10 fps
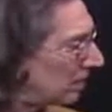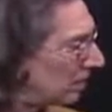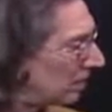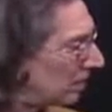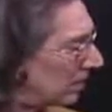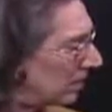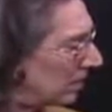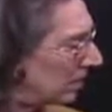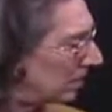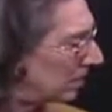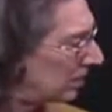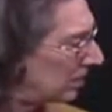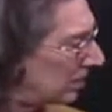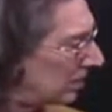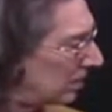
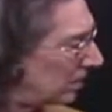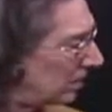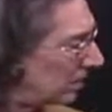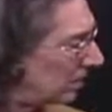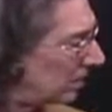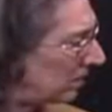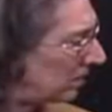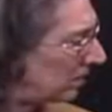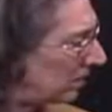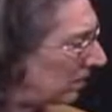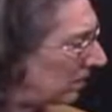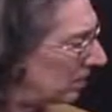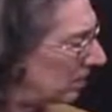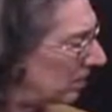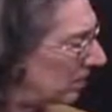
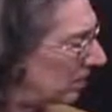The person shown says nothing.